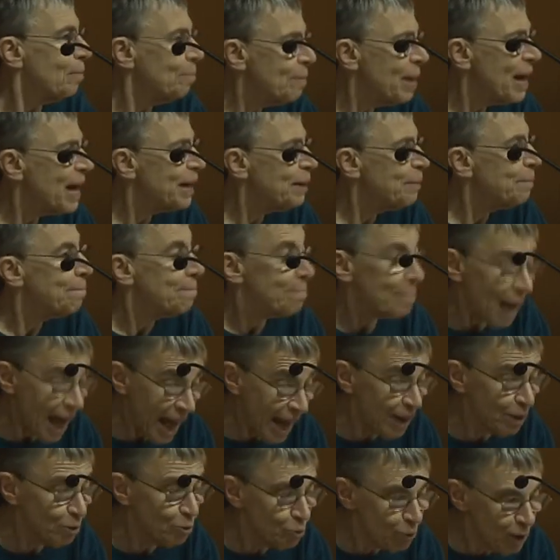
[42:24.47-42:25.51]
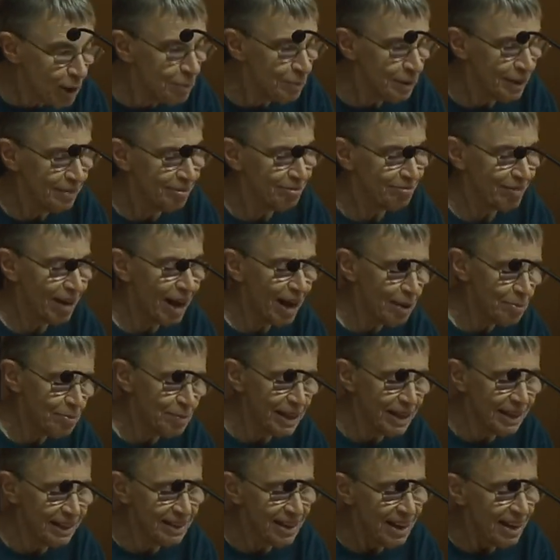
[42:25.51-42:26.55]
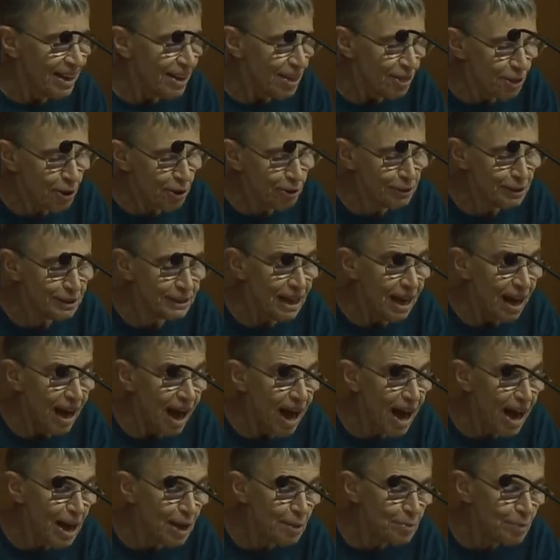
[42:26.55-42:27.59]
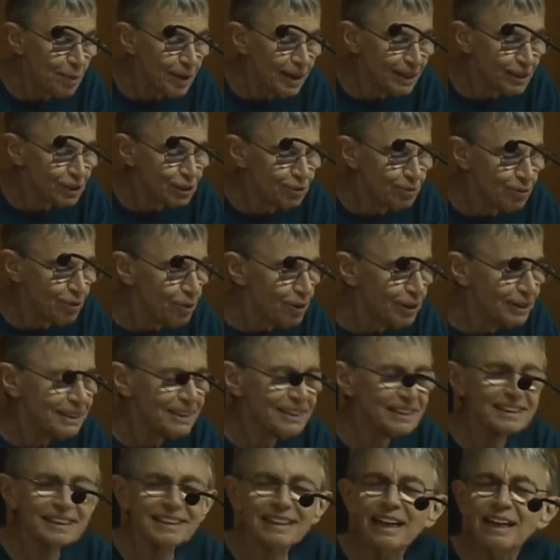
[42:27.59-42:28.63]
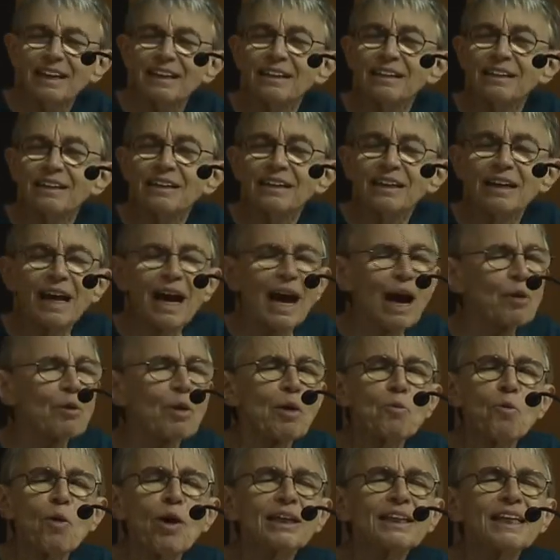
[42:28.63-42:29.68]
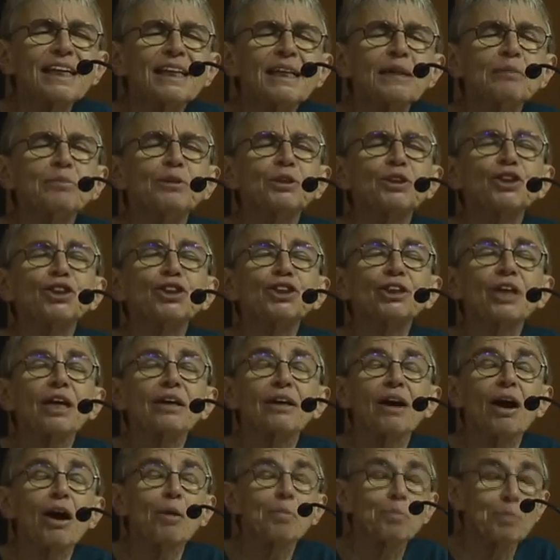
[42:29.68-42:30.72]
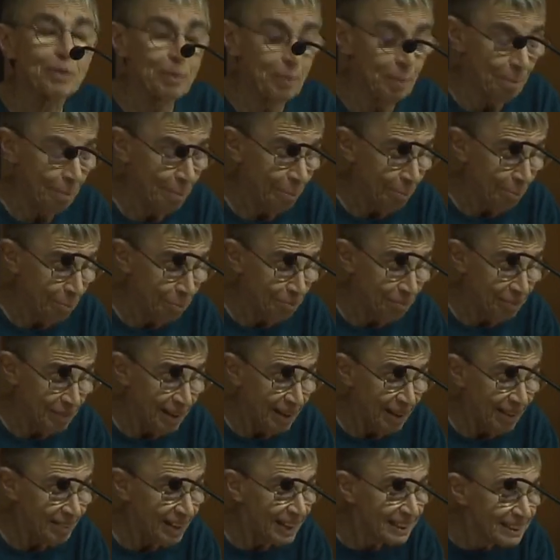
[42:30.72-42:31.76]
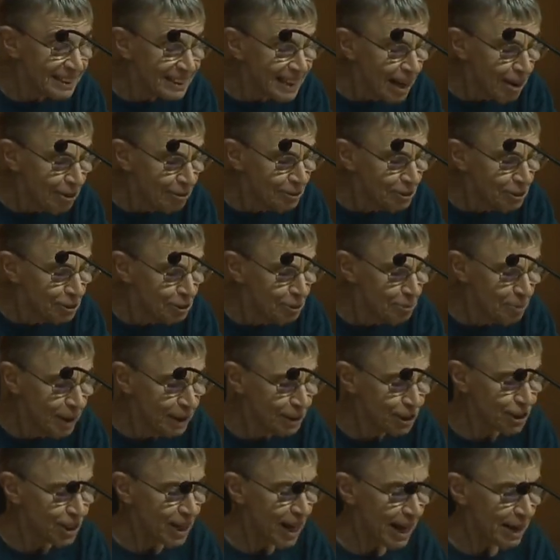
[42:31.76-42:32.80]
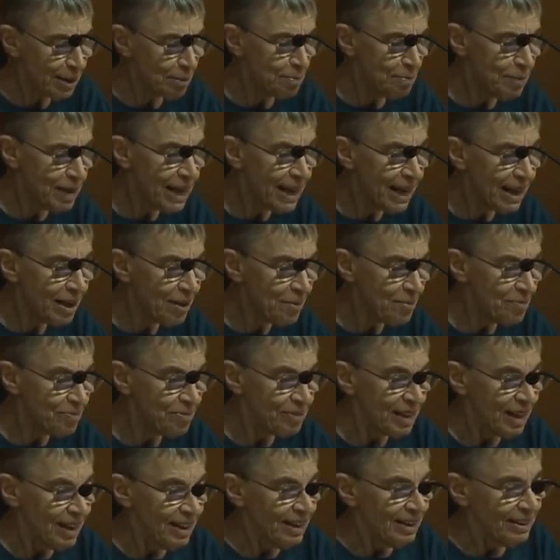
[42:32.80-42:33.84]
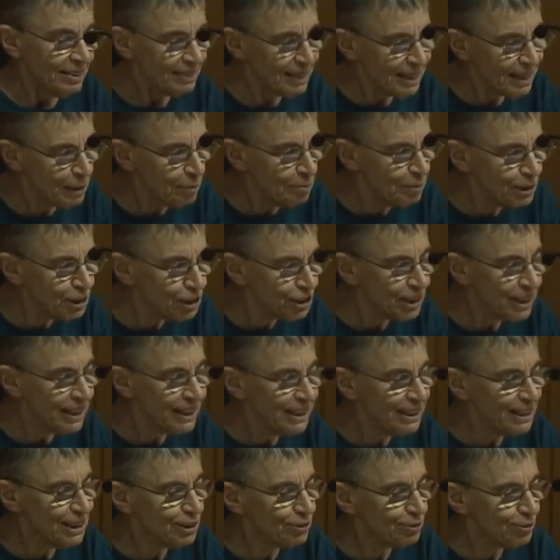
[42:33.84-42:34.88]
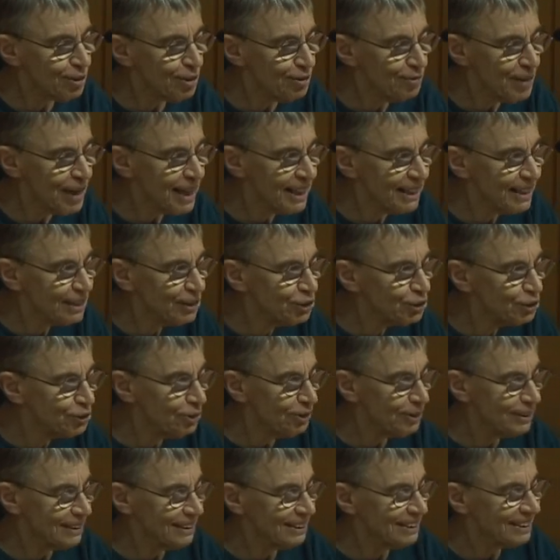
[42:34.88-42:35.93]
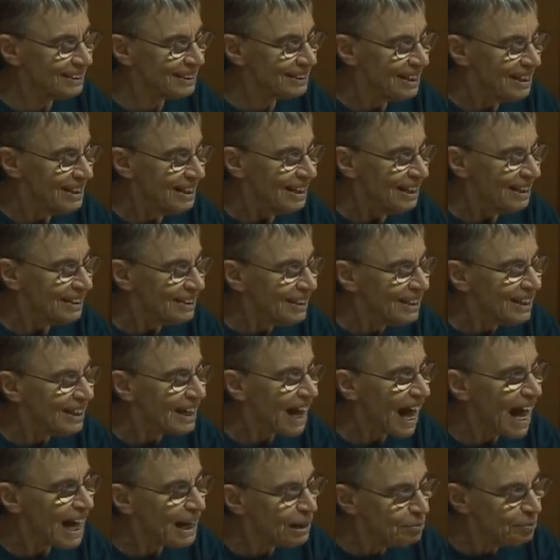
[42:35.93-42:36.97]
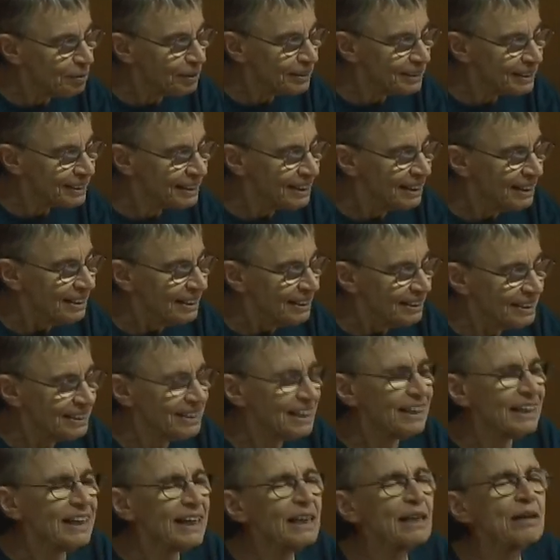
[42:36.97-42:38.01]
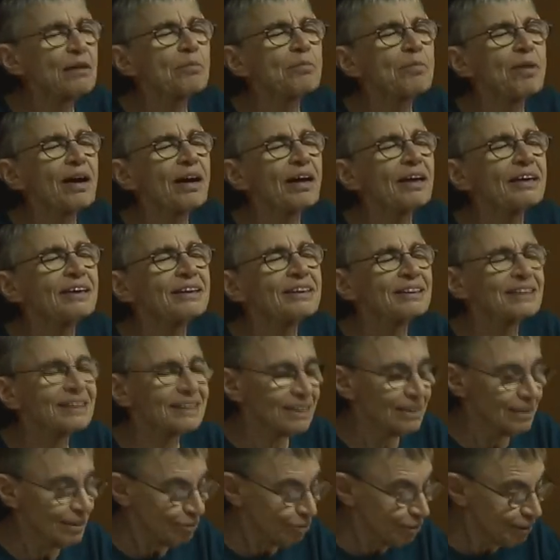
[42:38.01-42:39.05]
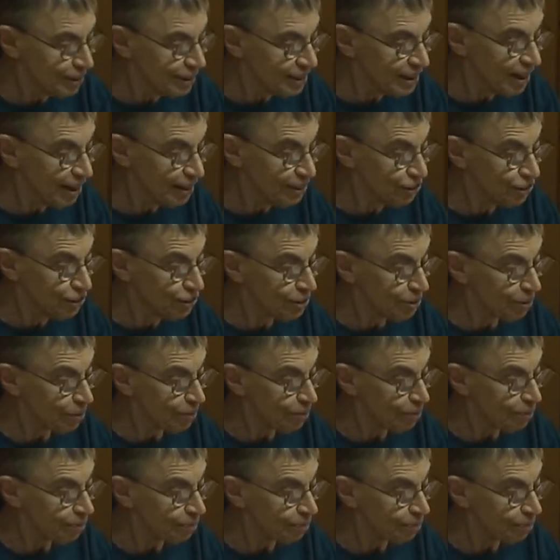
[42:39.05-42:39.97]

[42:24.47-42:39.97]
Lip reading: Men and women, I mean, those high-pitched voices, how I wanted them to shut up. They sound too much like me, little machines for evading choices, little animals selling their minds for touch.